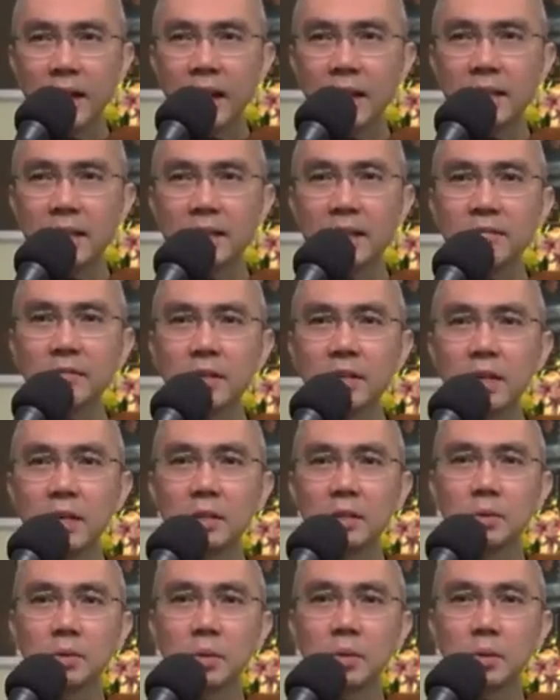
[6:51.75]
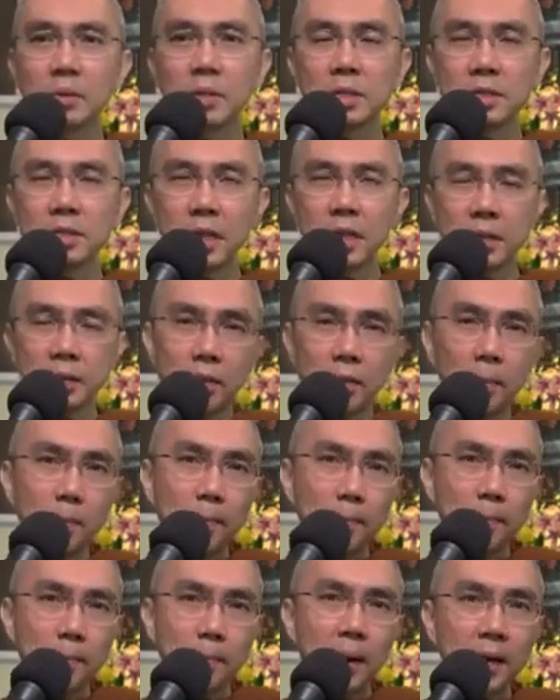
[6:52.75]
and then after that, you notice that your
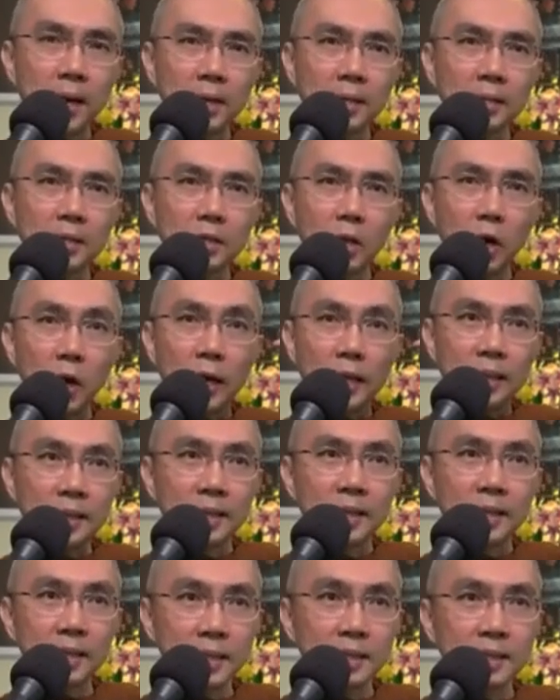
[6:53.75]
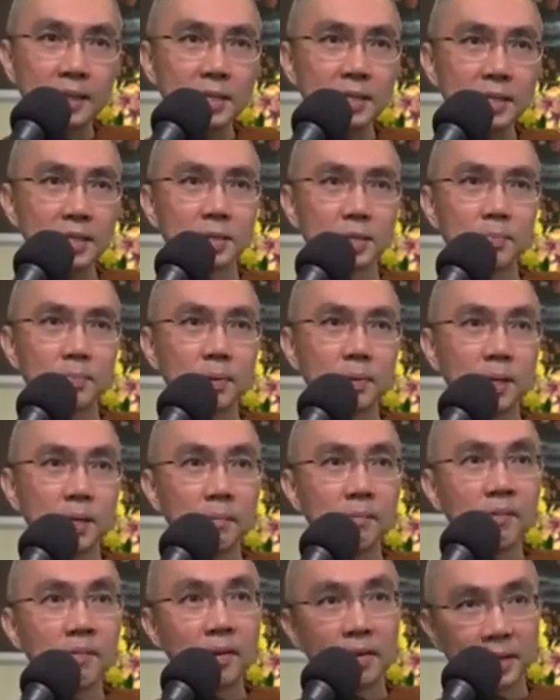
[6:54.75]
mind, your alertness
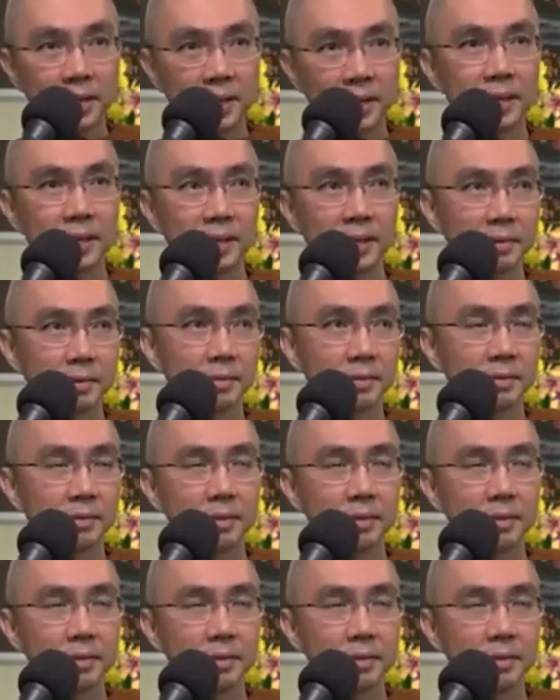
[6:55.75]
become very clear.